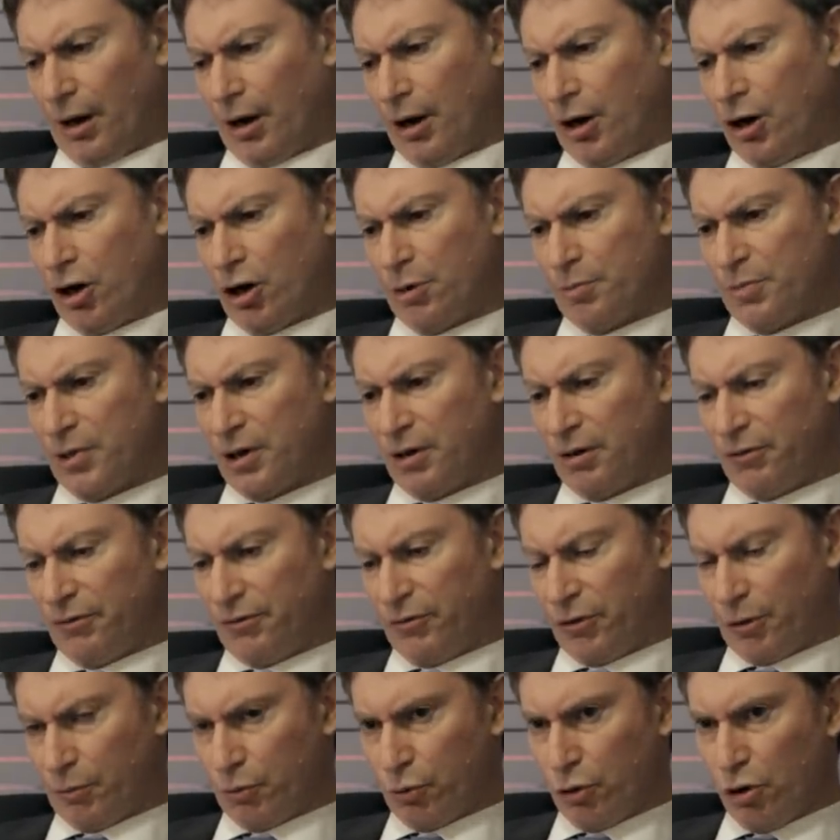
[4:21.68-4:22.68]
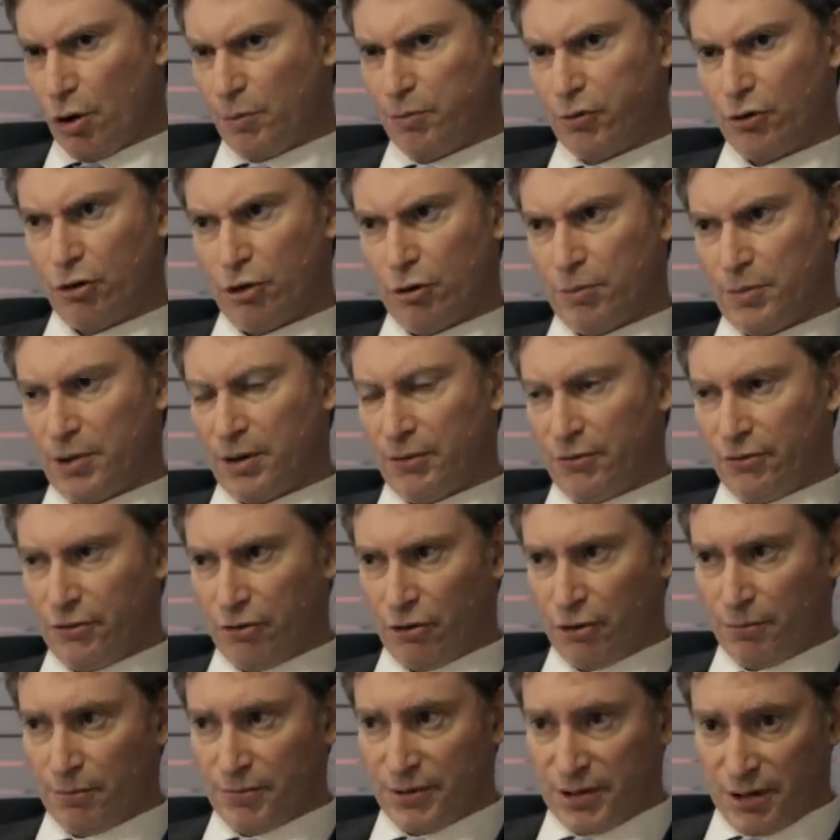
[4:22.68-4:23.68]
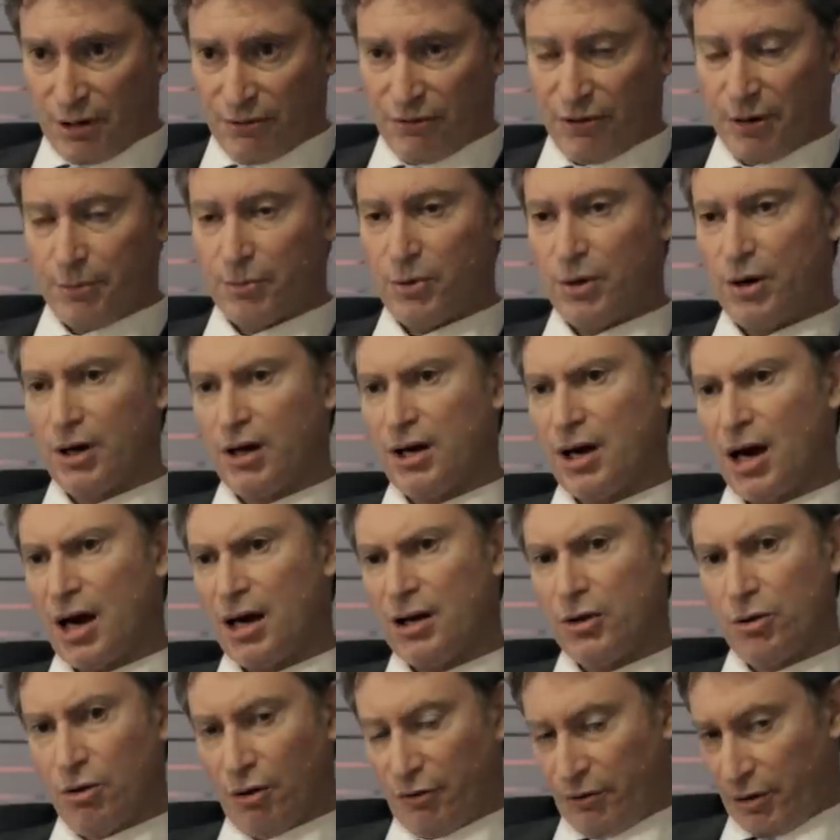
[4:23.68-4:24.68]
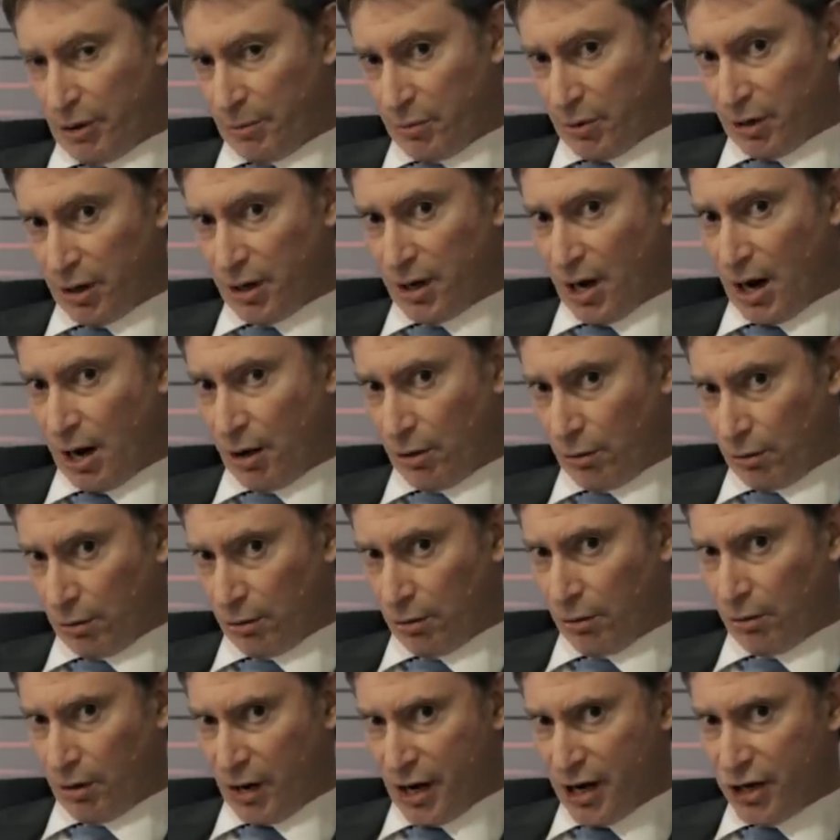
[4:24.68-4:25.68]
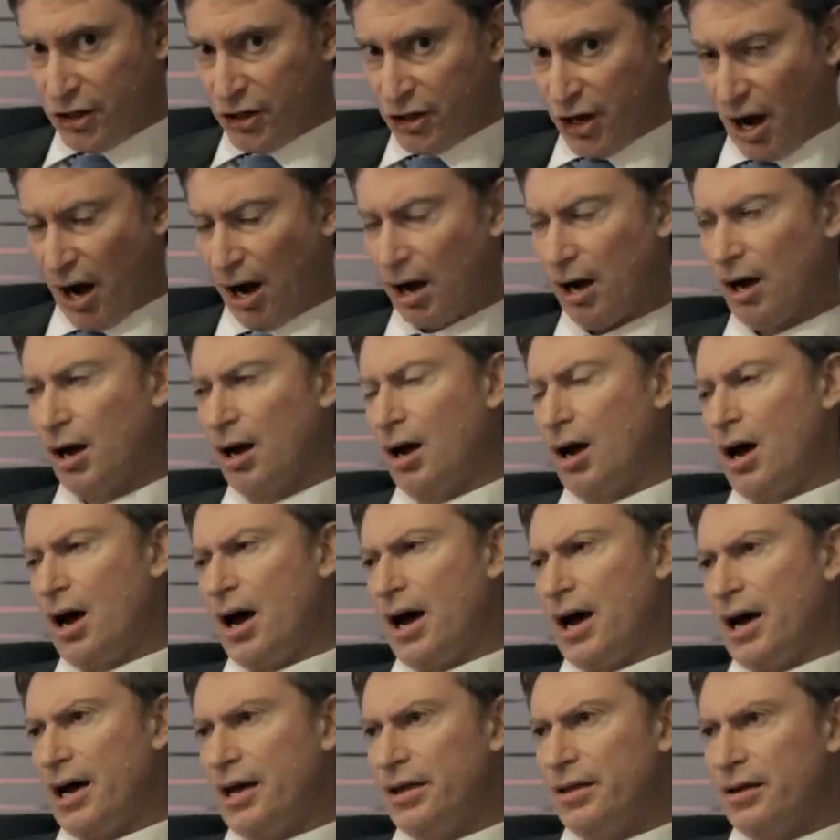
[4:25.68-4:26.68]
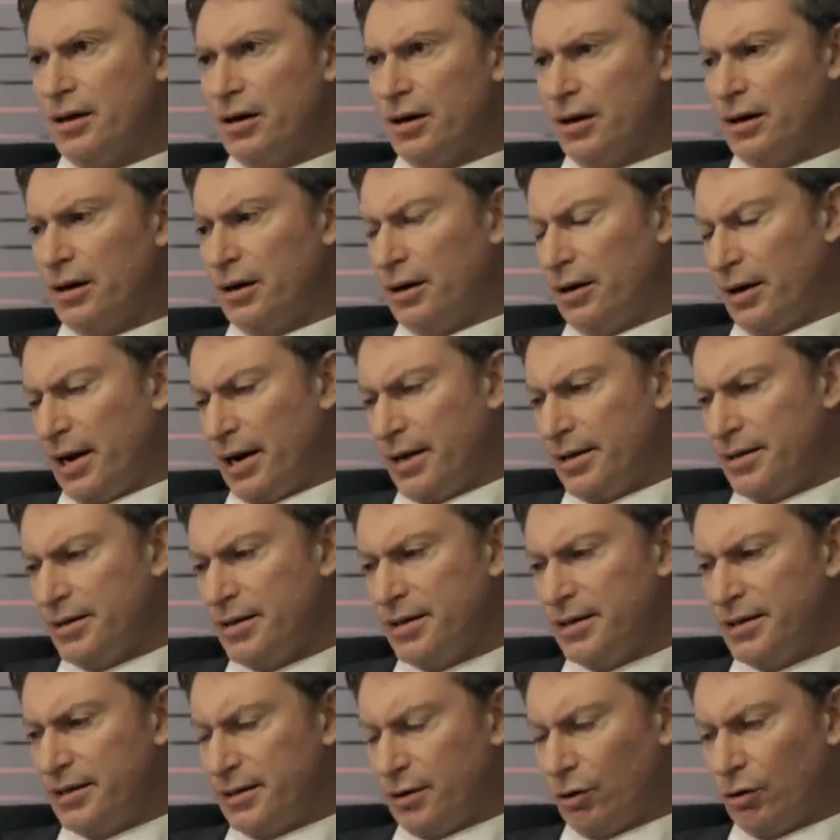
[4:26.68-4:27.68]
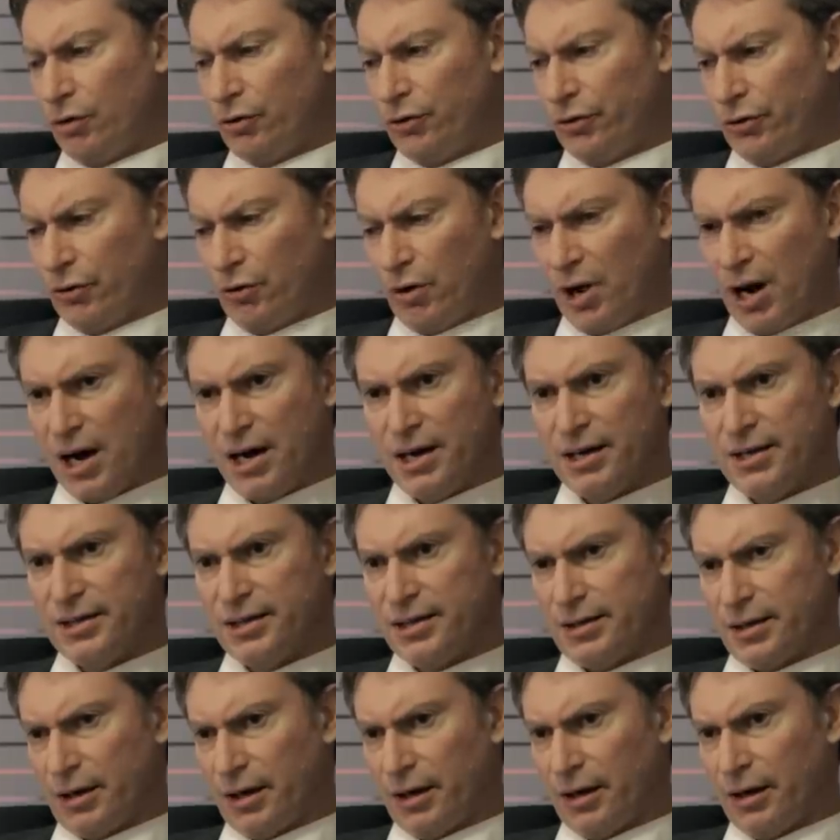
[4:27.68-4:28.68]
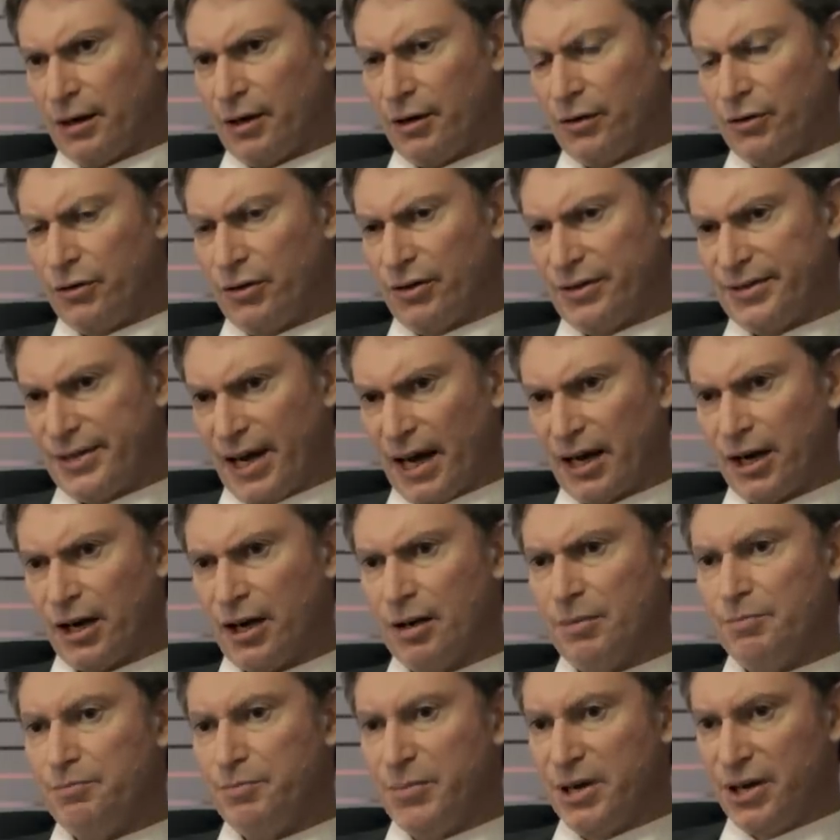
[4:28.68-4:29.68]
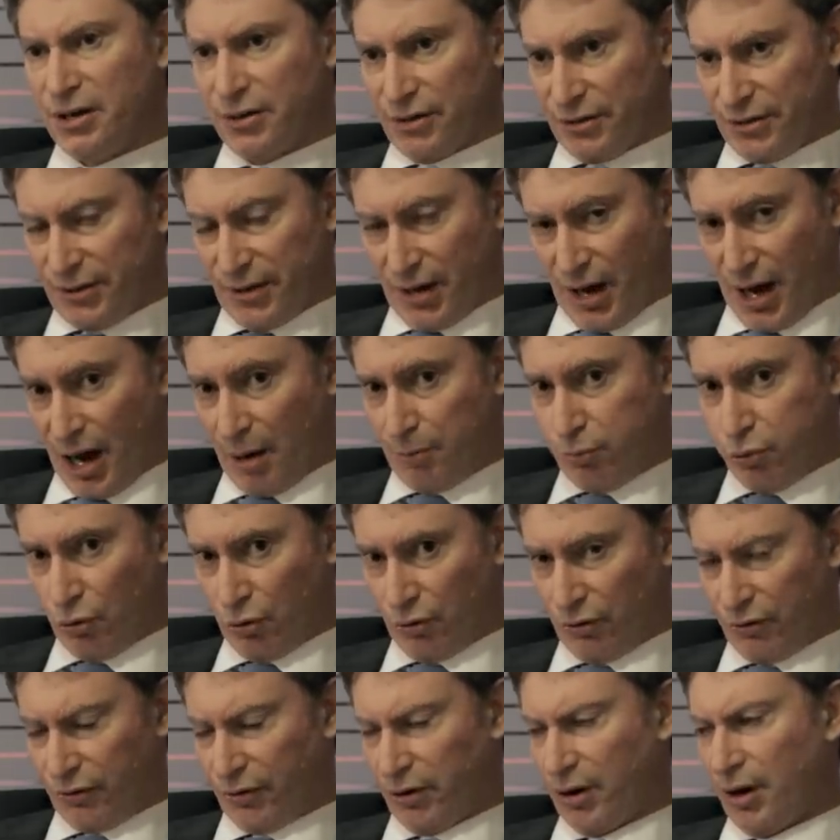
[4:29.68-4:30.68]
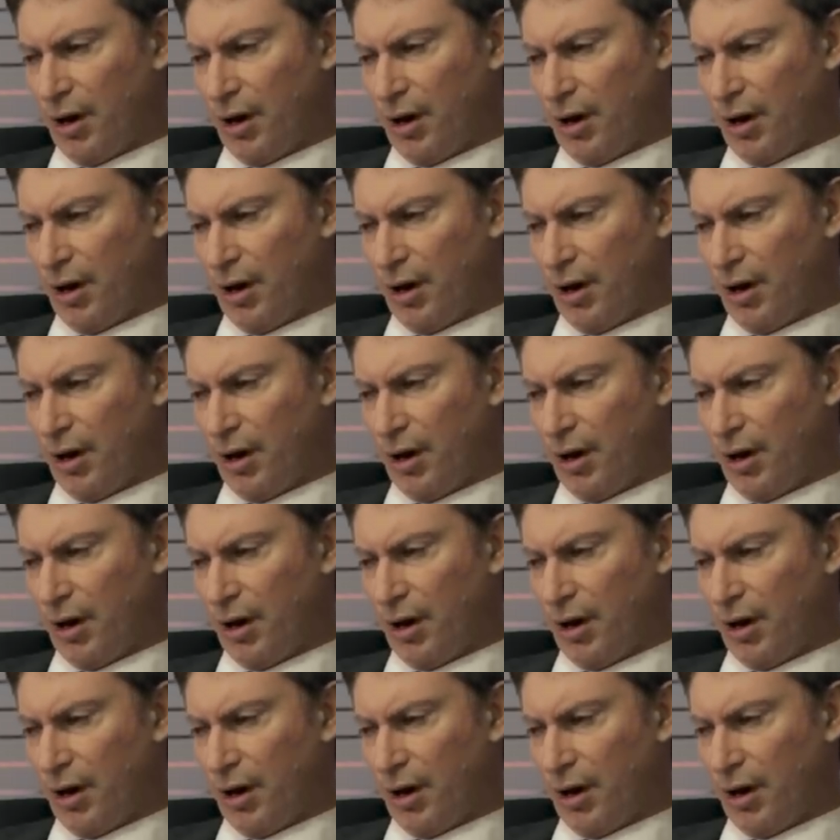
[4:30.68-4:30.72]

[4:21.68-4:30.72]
coming from Europe, coming from South America, North America or, or Asia. And, and, Nice also has the second biggest airport